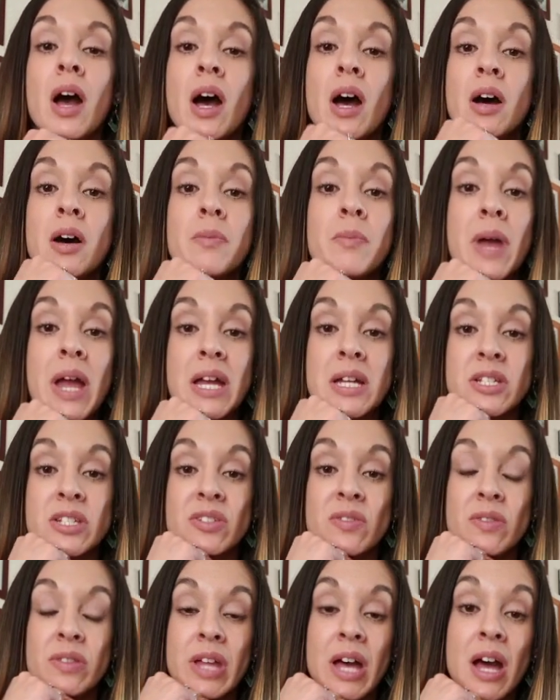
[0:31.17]
And
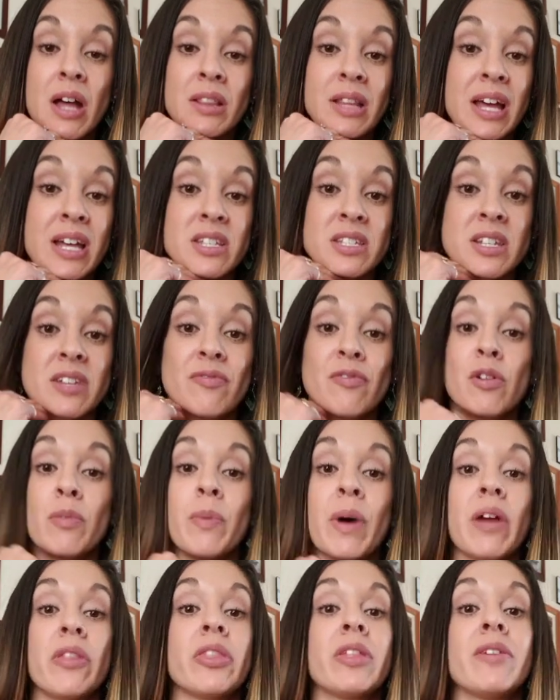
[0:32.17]
so that lasted for
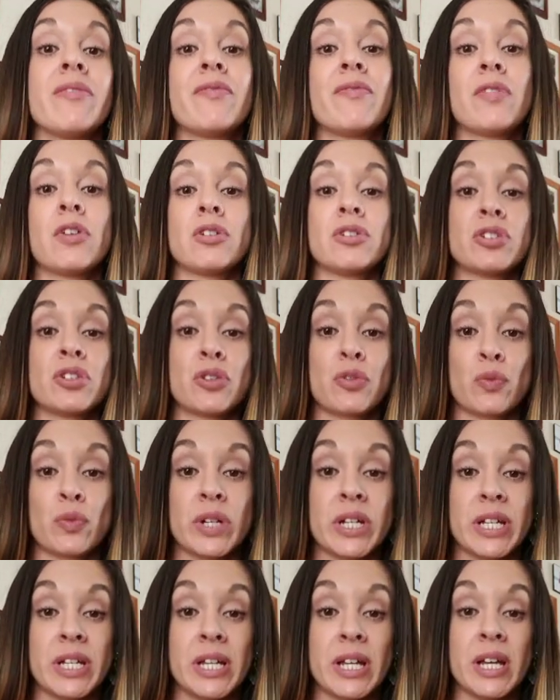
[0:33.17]
about the first
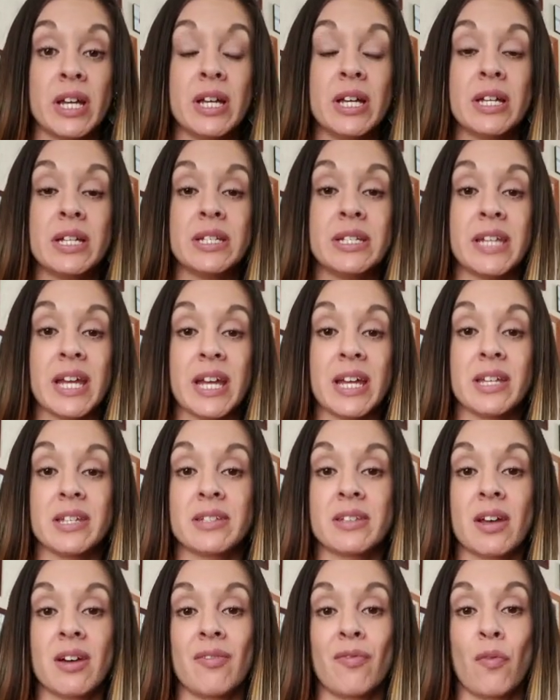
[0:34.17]
3
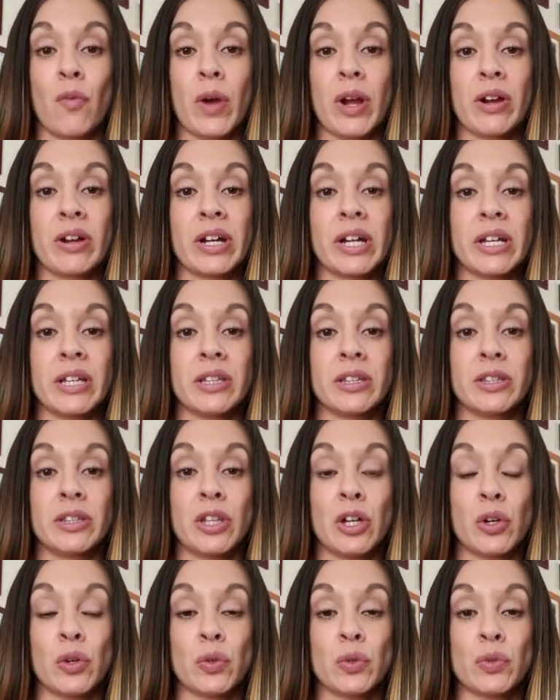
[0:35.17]
days of wearing
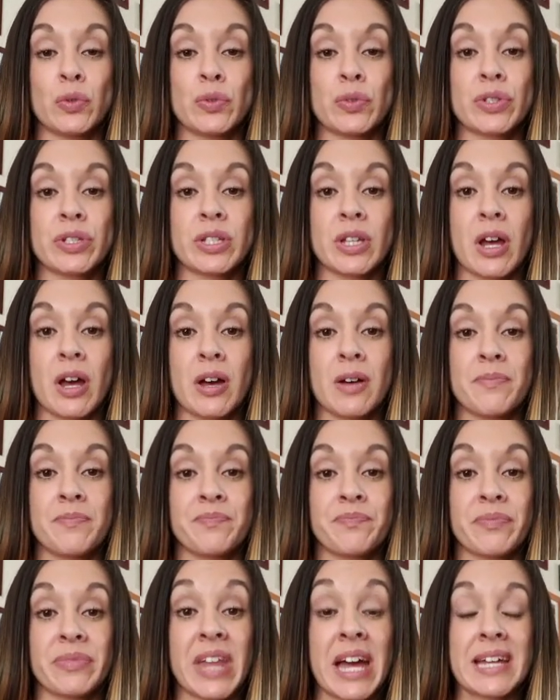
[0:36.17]
those,
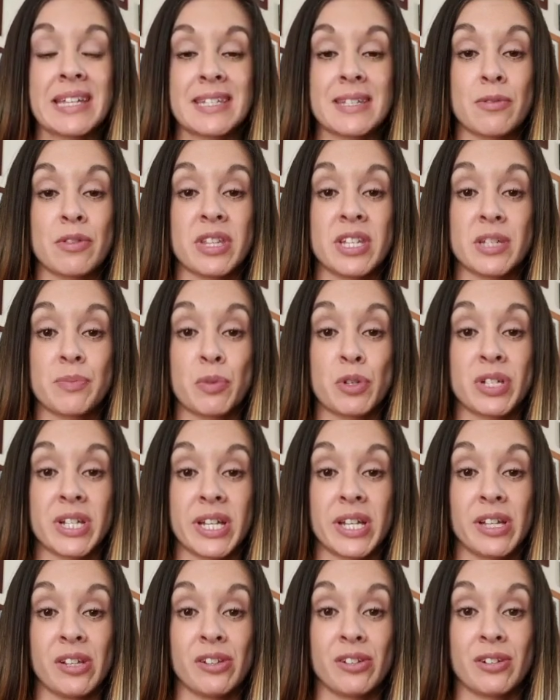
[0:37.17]
this
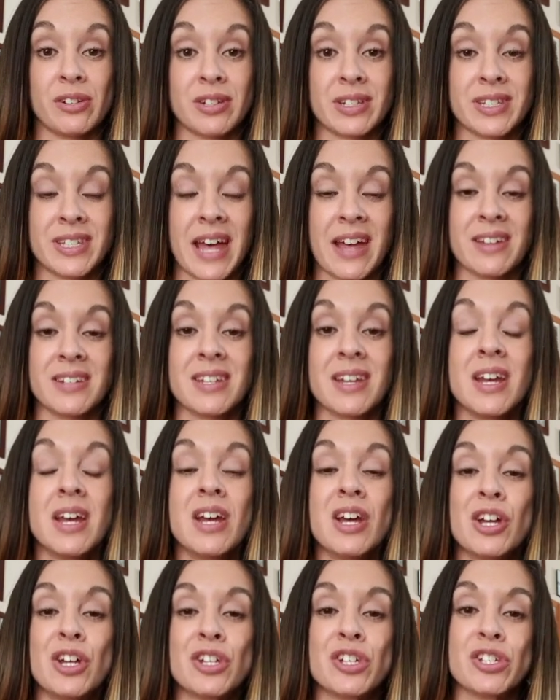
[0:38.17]
particular set.
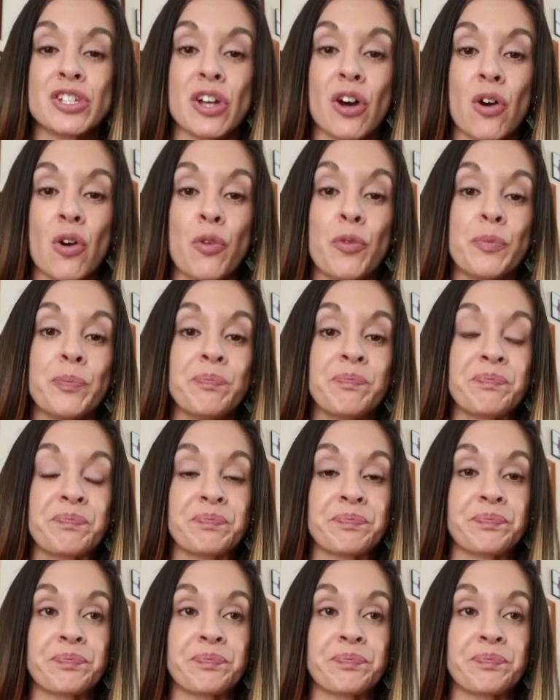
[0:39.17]
So,